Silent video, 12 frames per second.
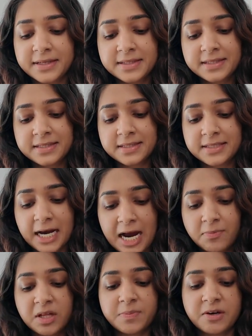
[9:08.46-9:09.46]
this
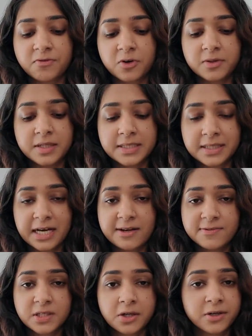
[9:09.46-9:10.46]
time limit for these
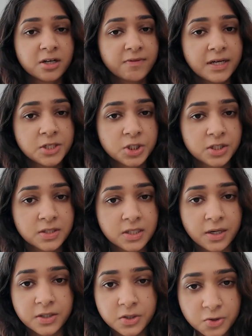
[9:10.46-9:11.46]
lifestyle interventions
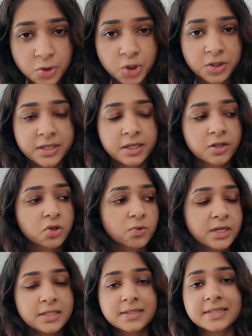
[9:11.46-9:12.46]
are usually
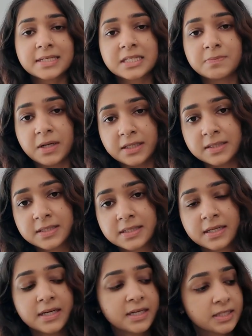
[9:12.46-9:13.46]
3 to 6 months.
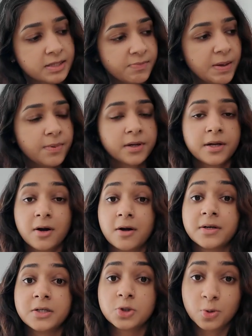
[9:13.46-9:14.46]
Some people can
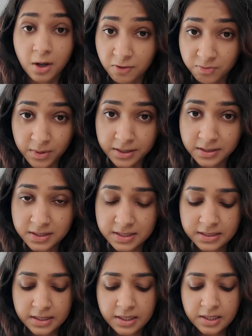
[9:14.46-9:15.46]
argue 12 months,